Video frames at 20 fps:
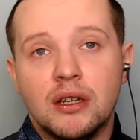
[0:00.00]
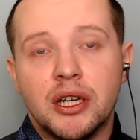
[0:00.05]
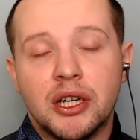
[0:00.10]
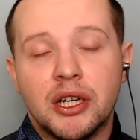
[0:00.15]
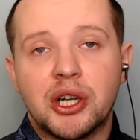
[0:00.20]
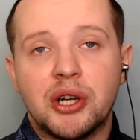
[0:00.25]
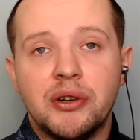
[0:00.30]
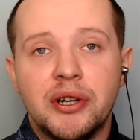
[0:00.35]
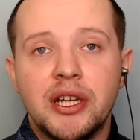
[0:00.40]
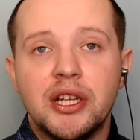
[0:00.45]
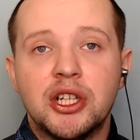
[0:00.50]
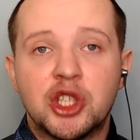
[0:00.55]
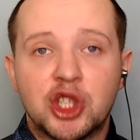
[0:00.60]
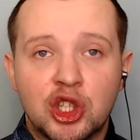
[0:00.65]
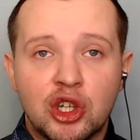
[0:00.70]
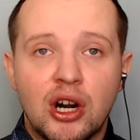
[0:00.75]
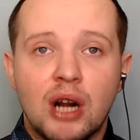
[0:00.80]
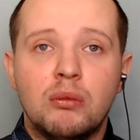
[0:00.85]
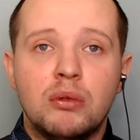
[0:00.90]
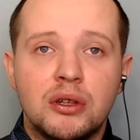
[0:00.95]
create
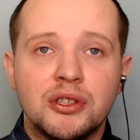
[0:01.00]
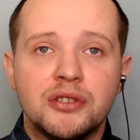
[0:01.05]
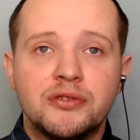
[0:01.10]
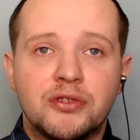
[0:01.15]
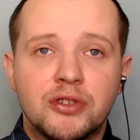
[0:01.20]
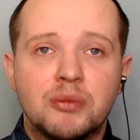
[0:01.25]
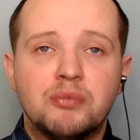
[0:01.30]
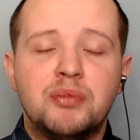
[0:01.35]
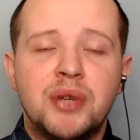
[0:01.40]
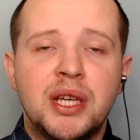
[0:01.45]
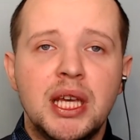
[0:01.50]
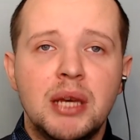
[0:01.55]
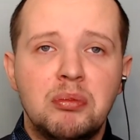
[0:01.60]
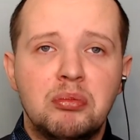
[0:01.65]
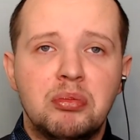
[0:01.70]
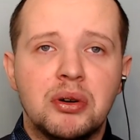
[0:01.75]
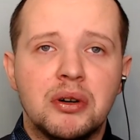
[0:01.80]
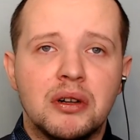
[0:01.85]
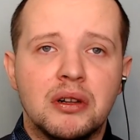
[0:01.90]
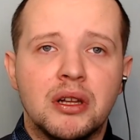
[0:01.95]
troubles for
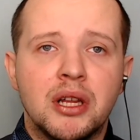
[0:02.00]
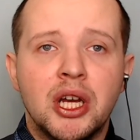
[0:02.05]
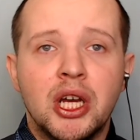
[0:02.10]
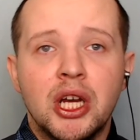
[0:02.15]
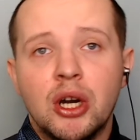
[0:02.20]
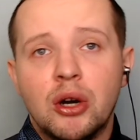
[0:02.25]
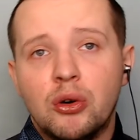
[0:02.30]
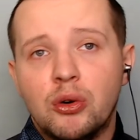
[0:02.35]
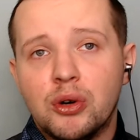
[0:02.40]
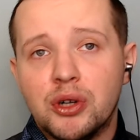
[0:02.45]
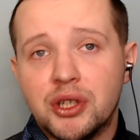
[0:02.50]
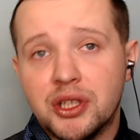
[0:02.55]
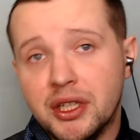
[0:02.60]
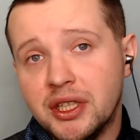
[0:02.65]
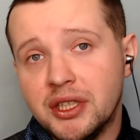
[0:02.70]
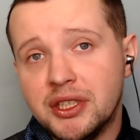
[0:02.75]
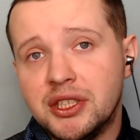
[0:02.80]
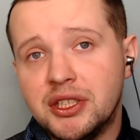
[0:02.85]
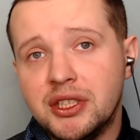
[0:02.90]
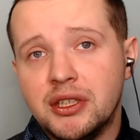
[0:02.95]
people or
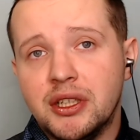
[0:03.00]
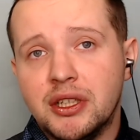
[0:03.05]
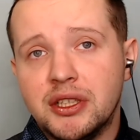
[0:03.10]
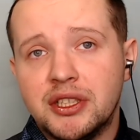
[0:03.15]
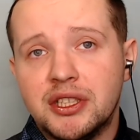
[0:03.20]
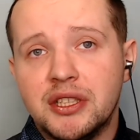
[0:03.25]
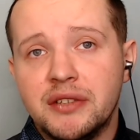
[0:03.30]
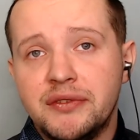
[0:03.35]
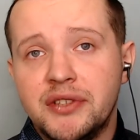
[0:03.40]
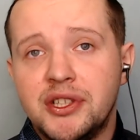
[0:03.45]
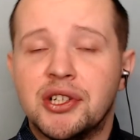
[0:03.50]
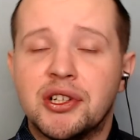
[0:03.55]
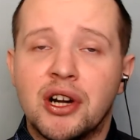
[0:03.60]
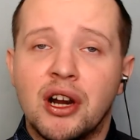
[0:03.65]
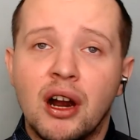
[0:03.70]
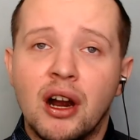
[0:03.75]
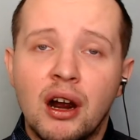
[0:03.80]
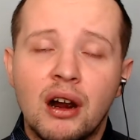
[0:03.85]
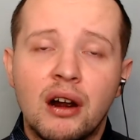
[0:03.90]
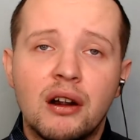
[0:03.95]
severe
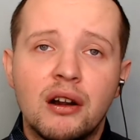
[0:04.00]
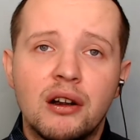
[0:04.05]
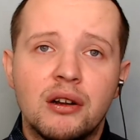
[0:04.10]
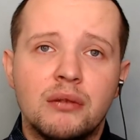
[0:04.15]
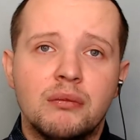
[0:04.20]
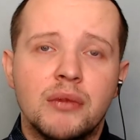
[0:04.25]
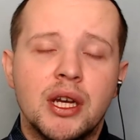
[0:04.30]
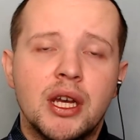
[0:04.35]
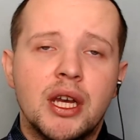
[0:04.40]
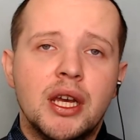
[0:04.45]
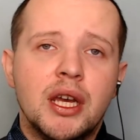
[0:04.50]
harm.